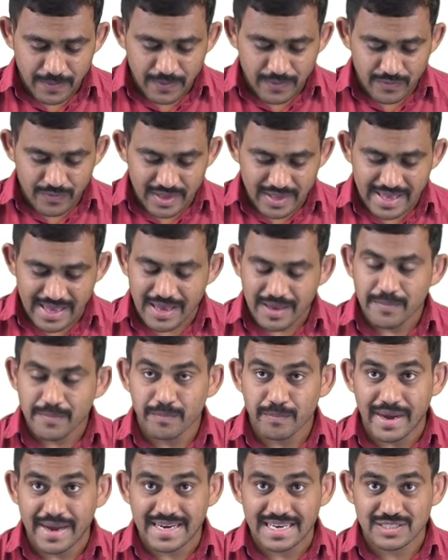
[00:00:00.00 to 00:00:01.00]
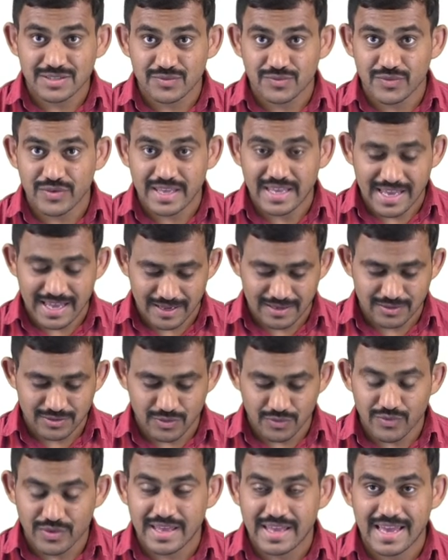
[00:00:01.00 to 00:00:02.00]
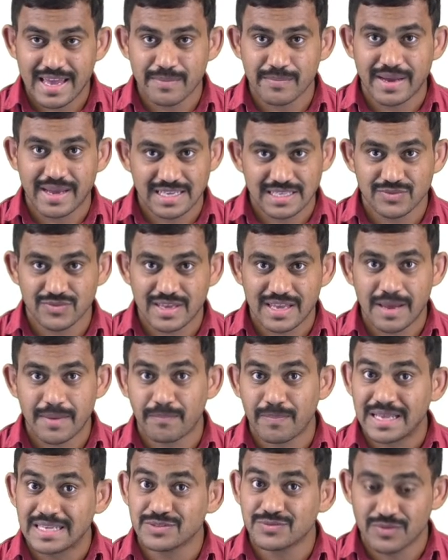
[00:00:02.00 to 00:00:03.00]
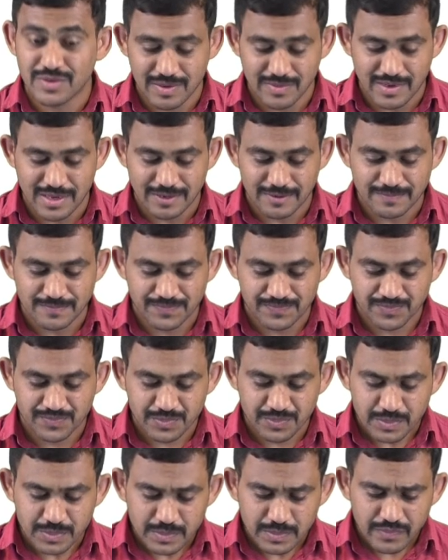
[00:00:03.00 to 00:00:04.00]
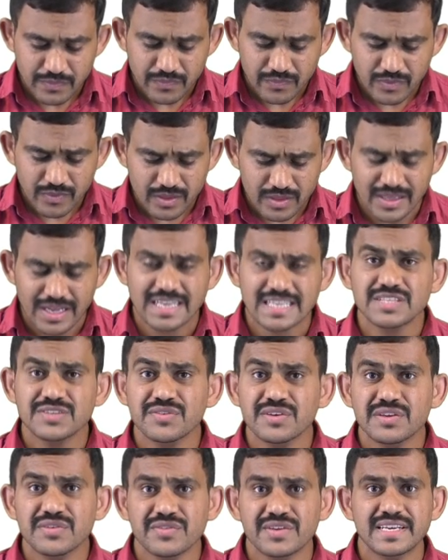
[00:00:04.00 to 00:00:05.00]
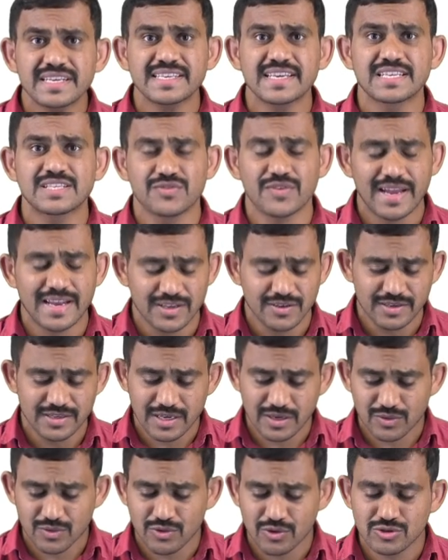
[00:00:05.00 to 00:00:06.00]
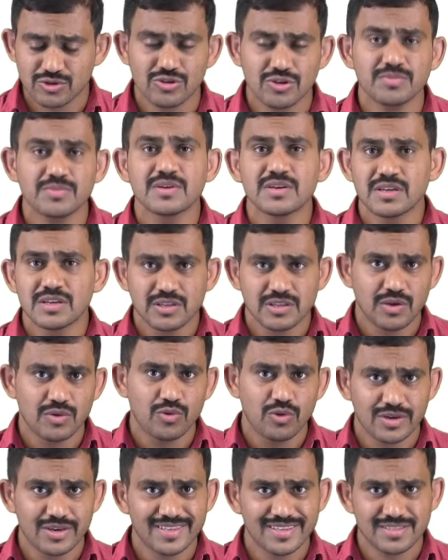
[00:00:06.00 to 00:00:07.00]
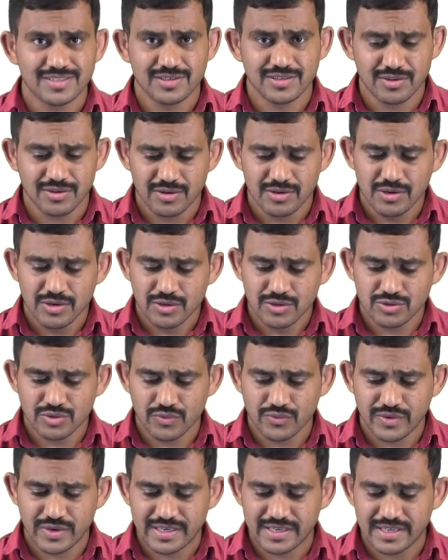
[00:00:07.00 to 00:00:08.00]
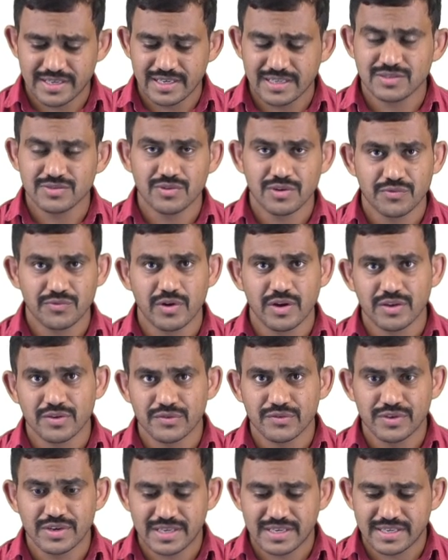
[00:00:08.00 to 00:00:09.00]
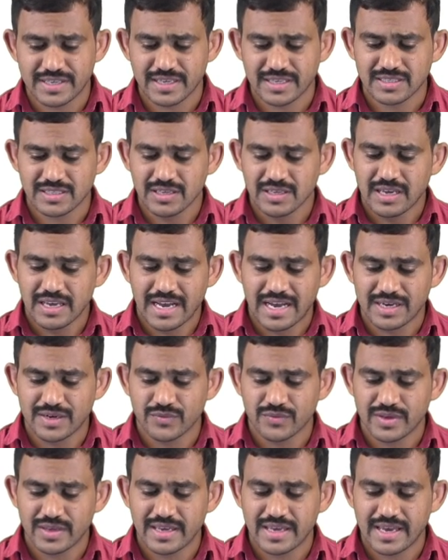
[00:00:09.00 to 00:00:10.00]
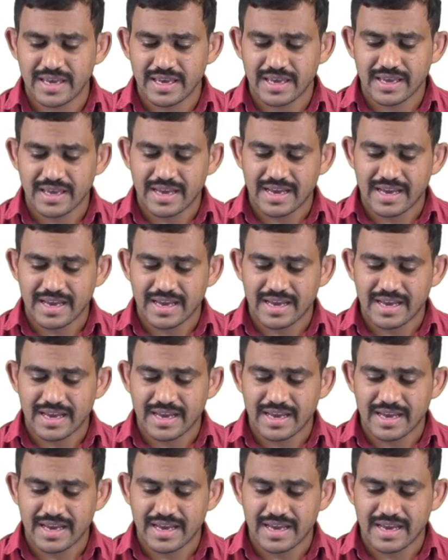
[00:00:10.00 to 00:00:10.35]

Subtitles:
VA minus VA. So VA minus VA plus VB. That is a very VTH value. In a closed loop, the voltage is 0. So VTH, we are following VTH, and VA